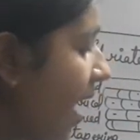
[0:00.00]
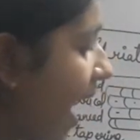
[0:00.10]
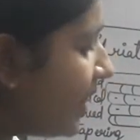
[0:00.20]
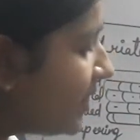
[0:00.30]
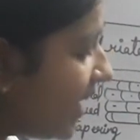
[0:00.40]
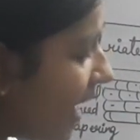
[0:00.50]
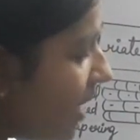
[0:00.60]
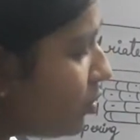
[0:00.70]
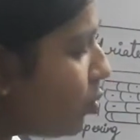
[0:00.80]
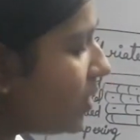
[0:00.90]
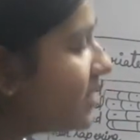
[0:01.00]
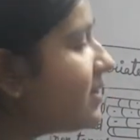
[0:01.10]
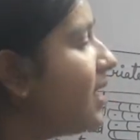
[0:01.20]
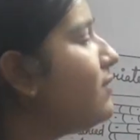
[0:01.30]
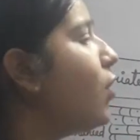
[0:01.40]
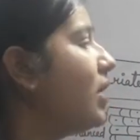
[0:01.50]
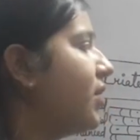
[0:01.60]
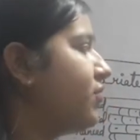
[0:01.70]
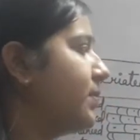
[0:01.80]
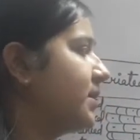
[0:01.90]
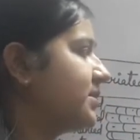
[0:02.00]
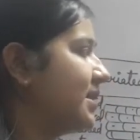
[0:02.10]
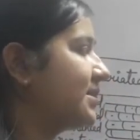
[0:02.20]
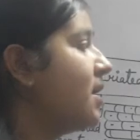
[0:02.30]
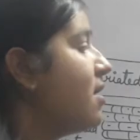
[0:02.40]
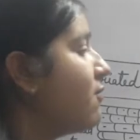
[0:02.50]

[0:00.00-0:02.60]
And they are known as involuntary muscles.